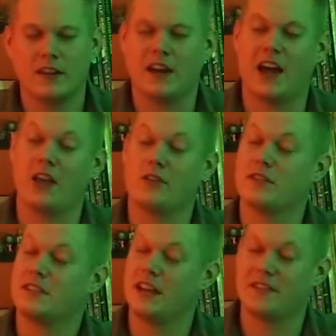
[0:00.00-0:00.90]
I
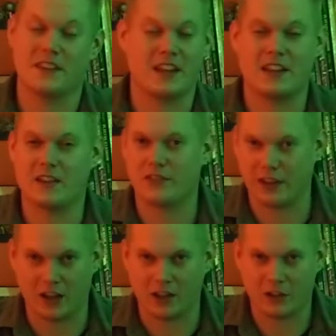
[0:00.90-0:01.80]
understand that not every
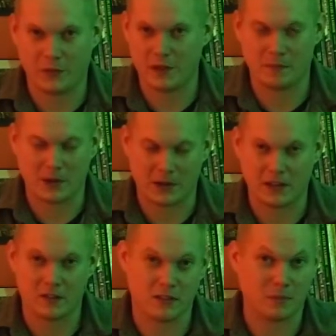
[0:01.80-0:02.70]
Halloween
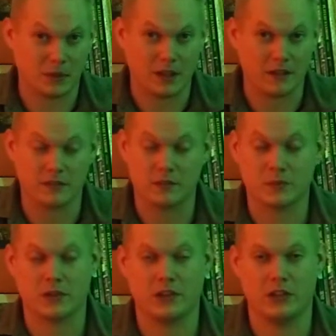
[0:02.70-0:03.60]
party is a place
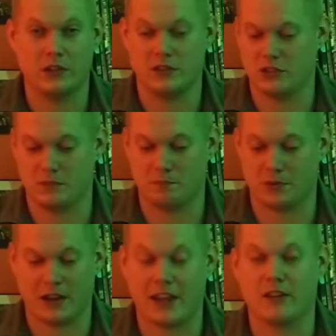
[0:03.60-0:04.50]
where you can just
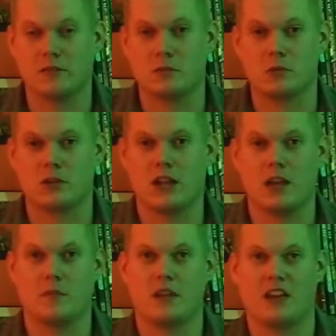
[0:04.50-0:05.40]
break out a board
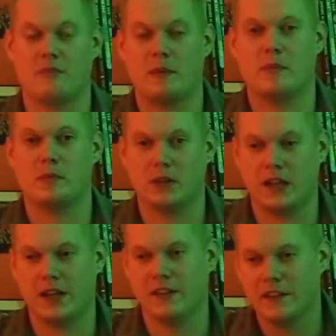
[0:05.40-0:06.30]
game and have people
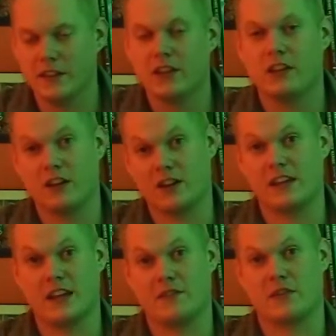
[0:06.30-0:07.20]
play. You gotta
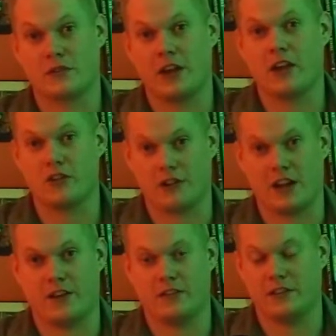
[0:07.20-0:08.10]
have the right
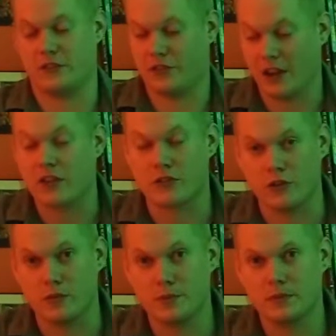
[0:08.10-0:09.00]
crowd and the right
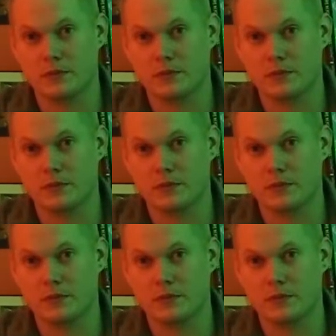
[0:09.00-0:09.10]
group.